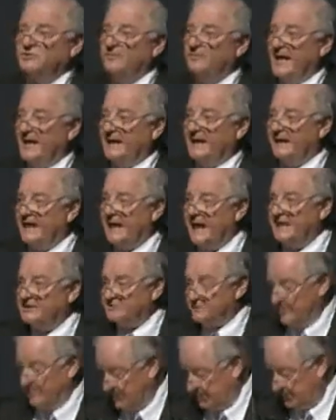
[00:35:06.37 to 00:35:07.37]
to
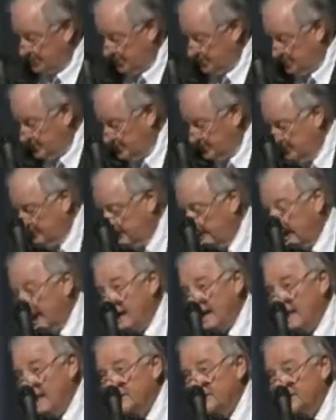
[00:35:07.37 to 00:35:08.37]
Madagascar, an
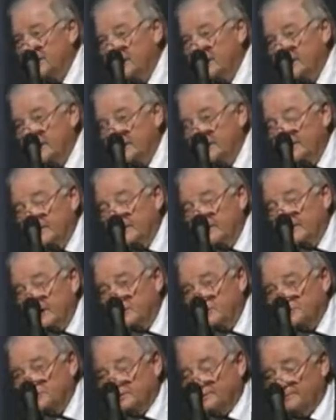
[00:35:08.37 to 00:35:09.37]
island in the Indian
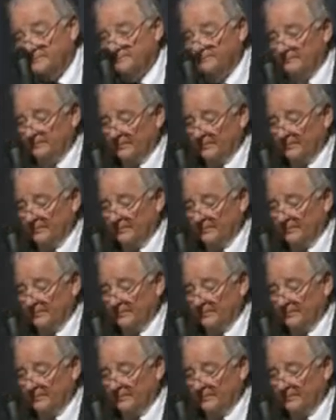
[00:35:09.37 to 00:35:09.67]
Ocean.